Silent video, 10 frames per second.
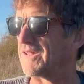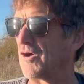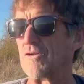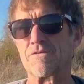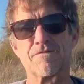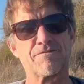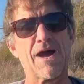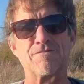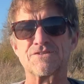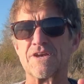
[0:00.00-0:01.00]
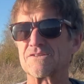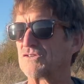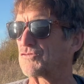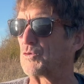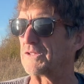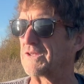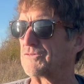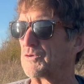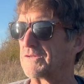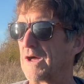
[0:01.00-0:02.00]
or 5 and 6 because Tweedledee and
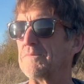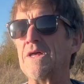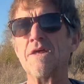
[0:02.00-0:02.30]
Tweedledum.